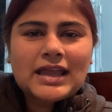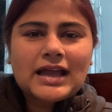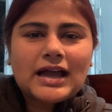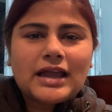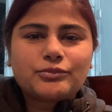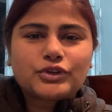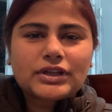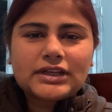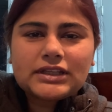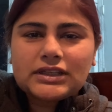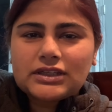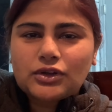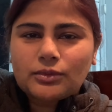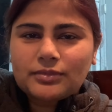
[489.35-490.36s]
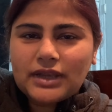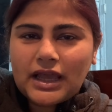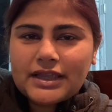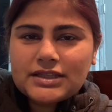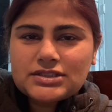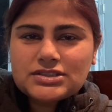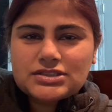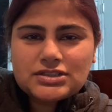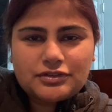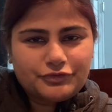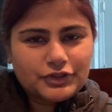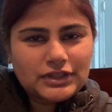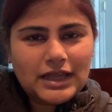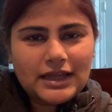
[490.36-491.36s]
i'm really obliged
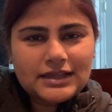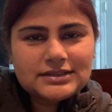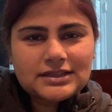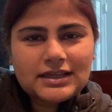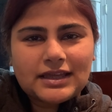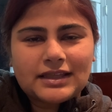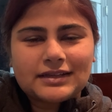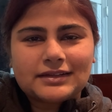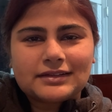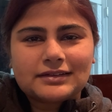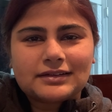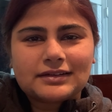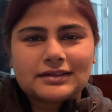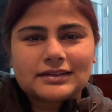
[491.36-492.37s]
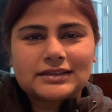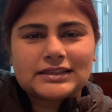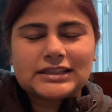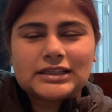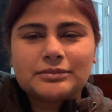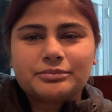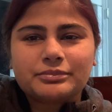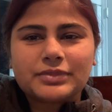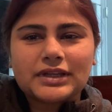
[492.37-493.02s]
for that and keep